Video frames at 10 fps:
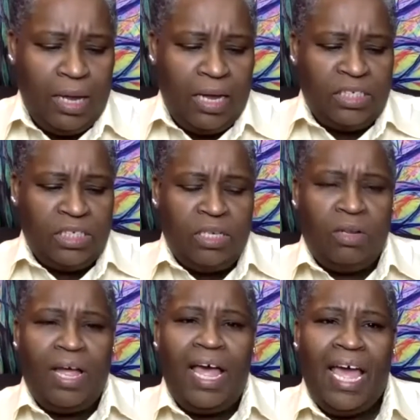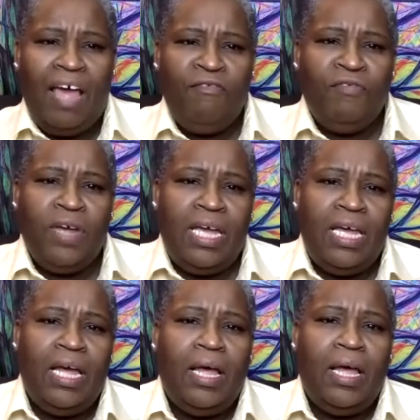until
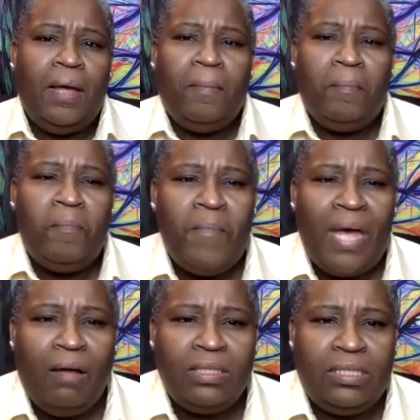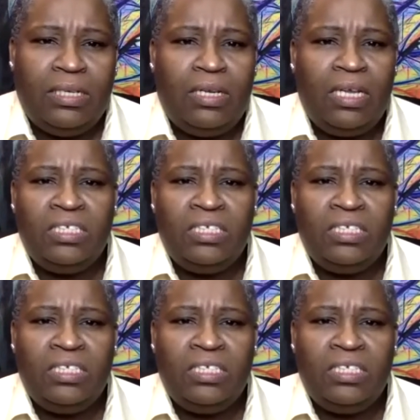every mountain